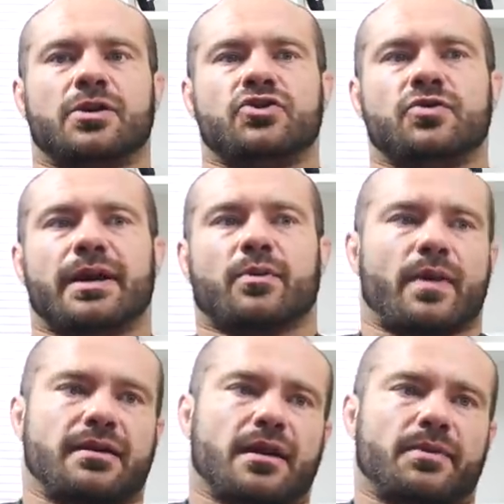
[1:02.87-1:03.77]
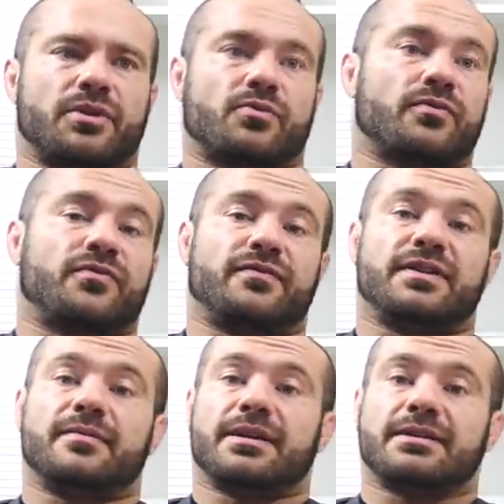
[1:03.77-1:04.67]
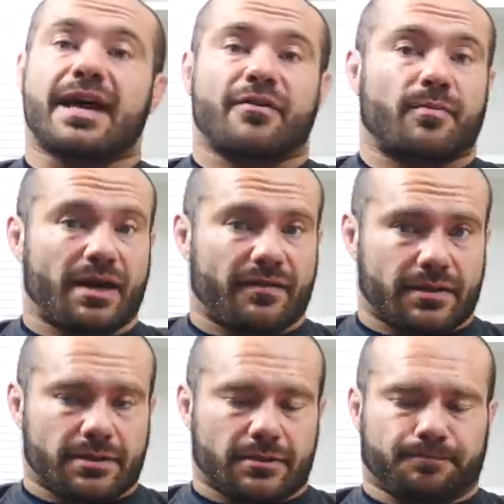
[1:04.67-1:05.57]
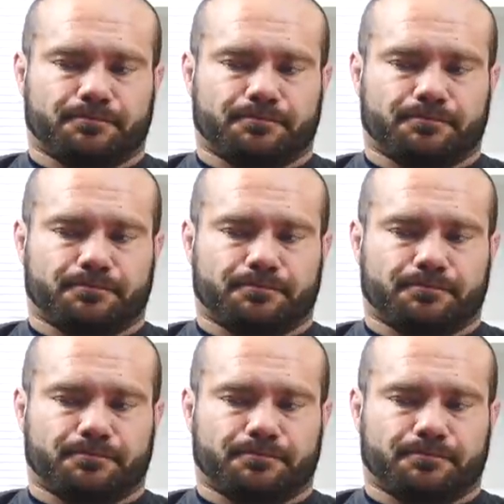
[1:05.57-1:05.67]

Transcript: you might wake up and then in fifteen minutes have breakfast.